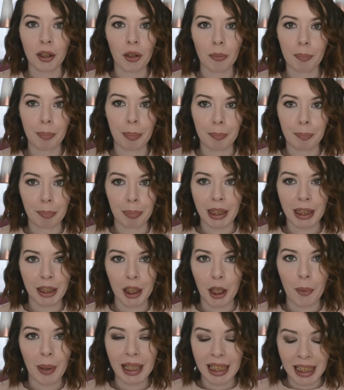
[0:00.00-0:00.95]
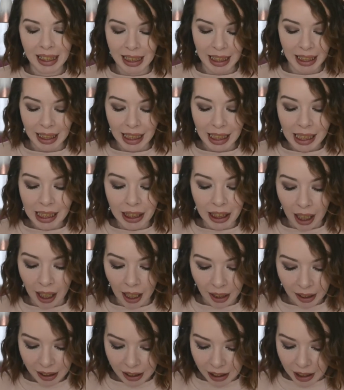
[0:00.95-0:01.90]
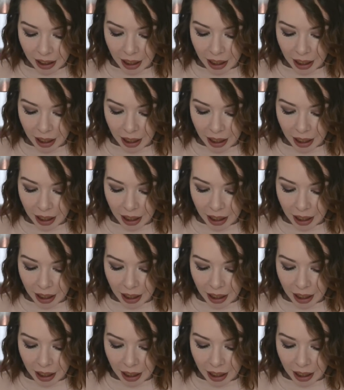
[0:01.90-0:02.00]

not bring you anything either,